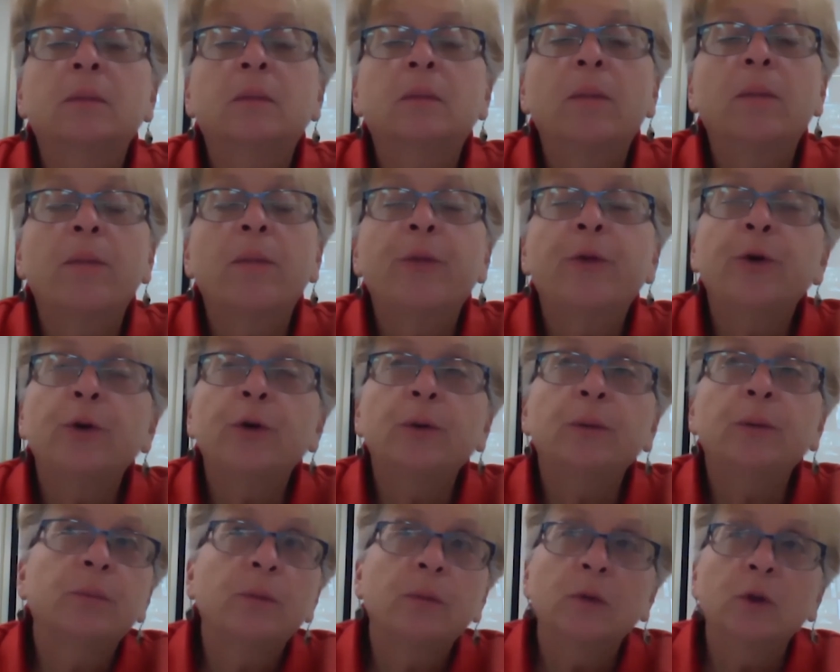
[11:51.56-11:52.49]
their
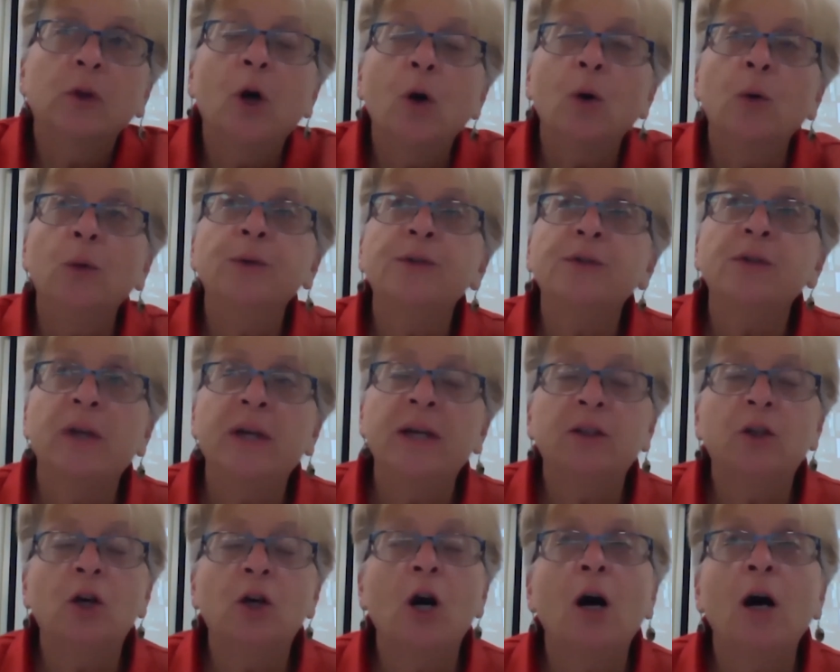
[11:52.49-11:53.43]
loans
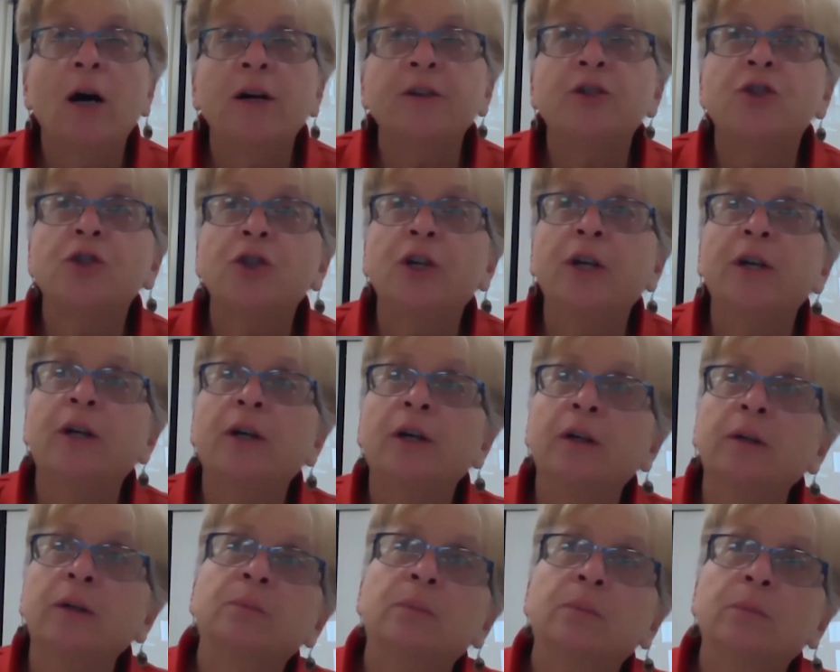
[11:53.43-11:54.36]
and cost
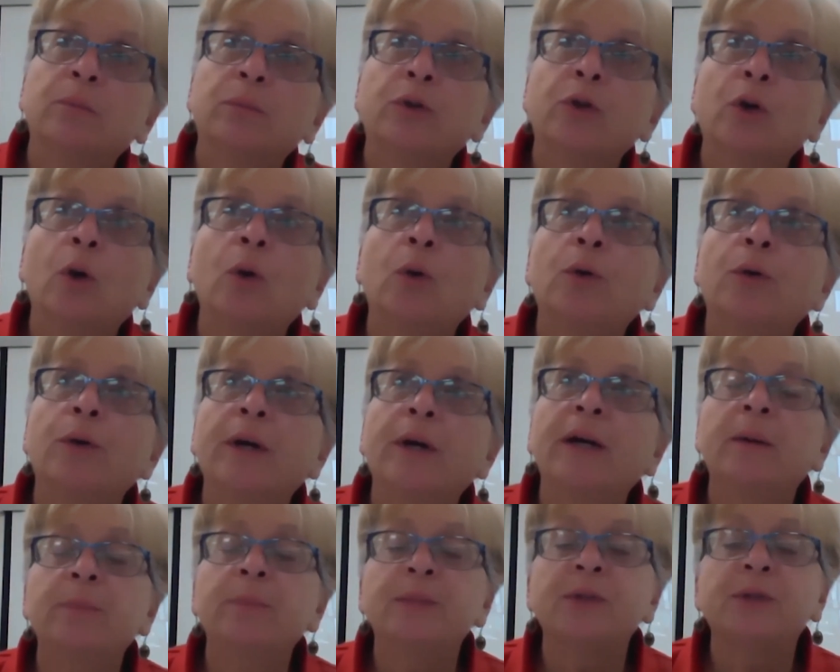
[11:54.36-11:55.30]
share
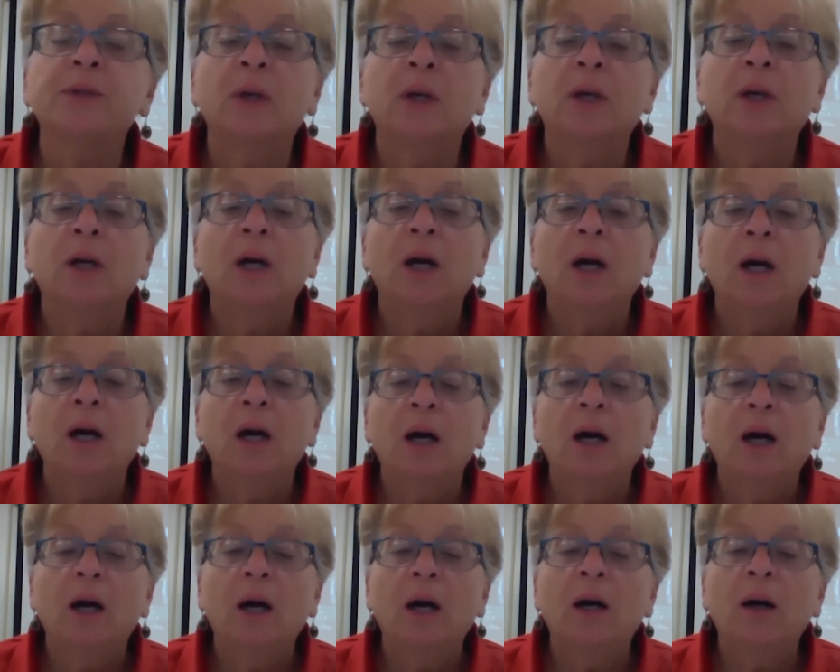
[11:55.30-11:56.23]
programs.
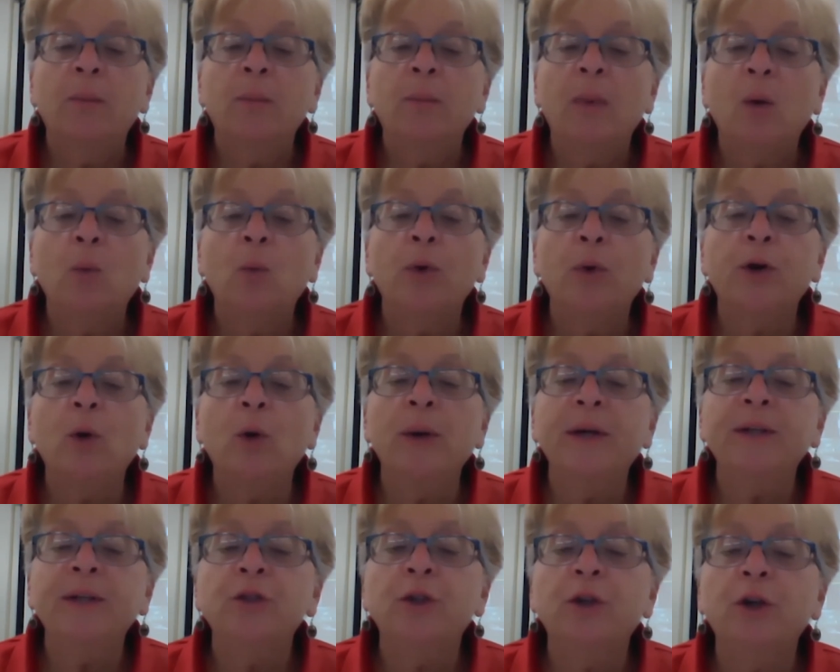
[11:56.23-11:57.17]
We're
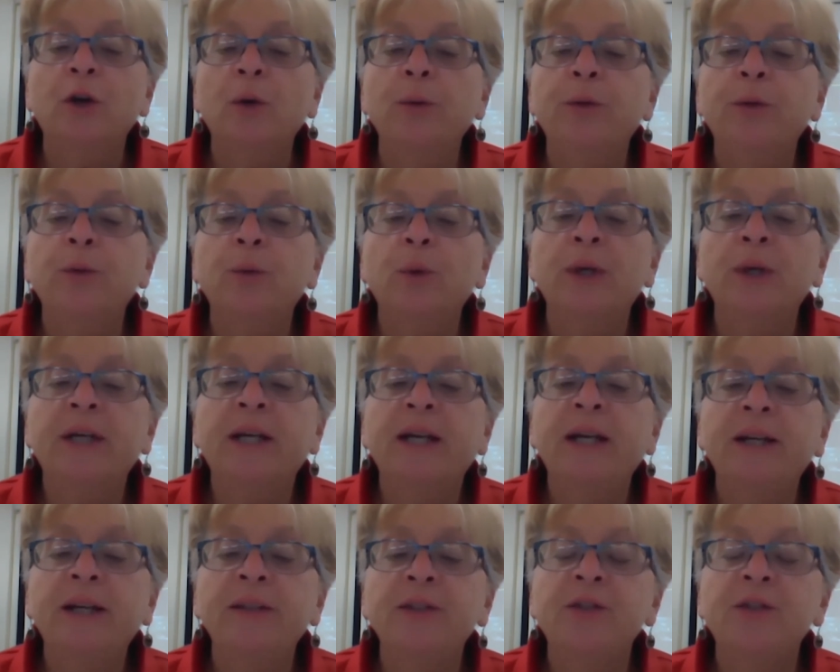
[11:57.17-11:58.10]
going to go through a
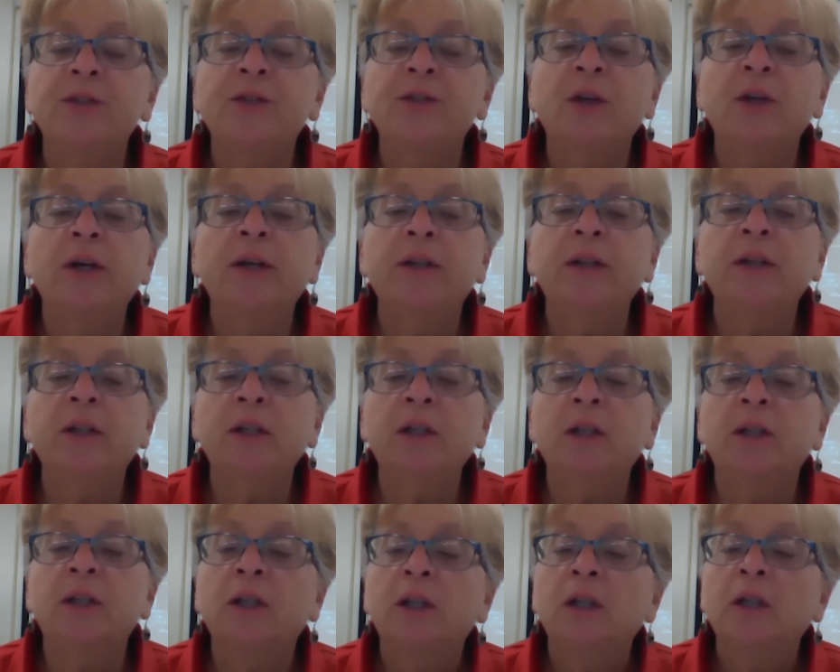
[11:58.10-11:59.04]
case study,
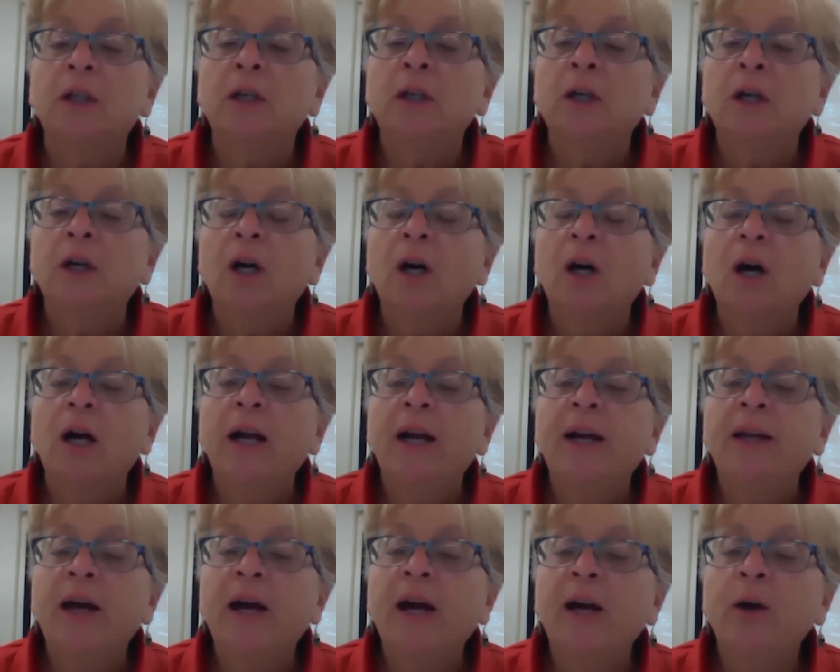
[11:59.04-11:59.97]

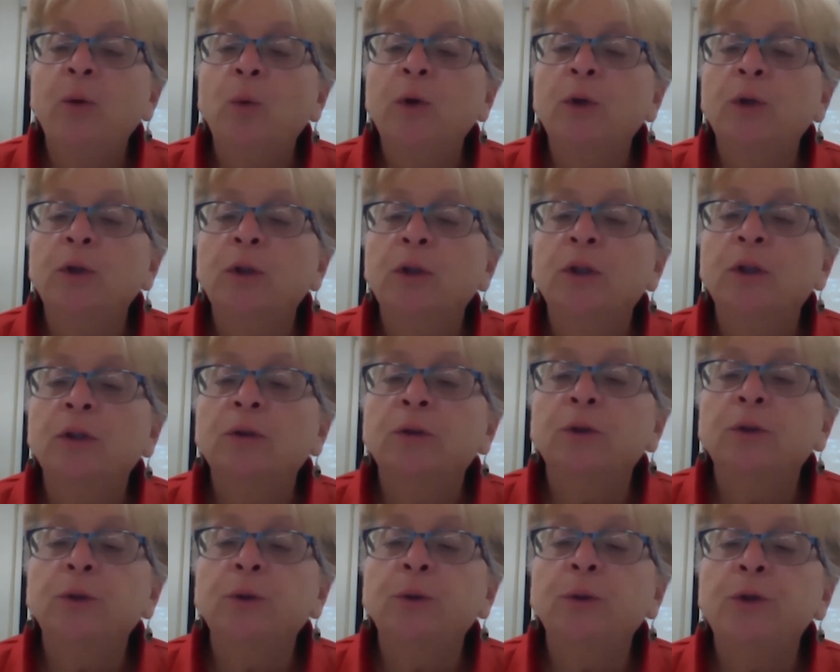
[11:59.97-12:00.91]
and I will
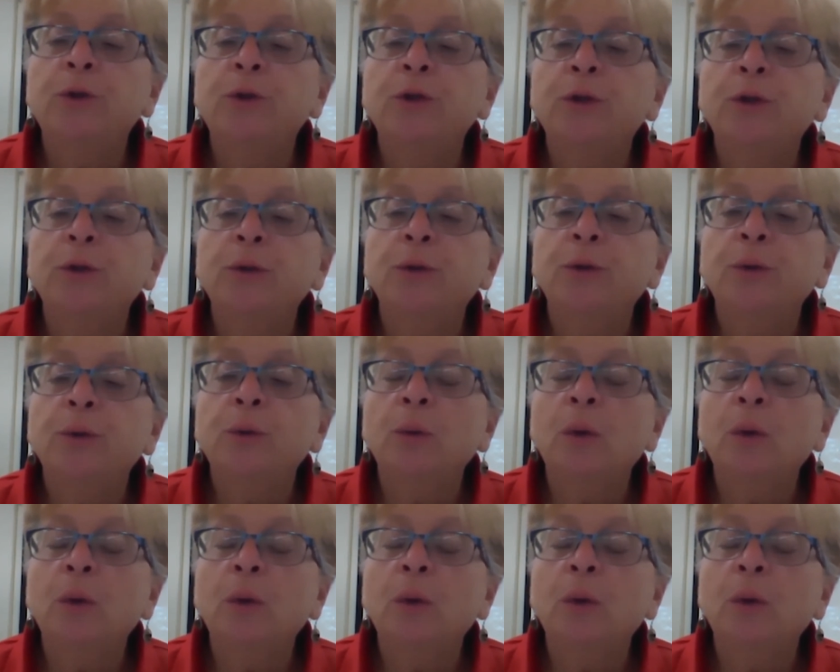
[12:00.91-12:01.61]
allude to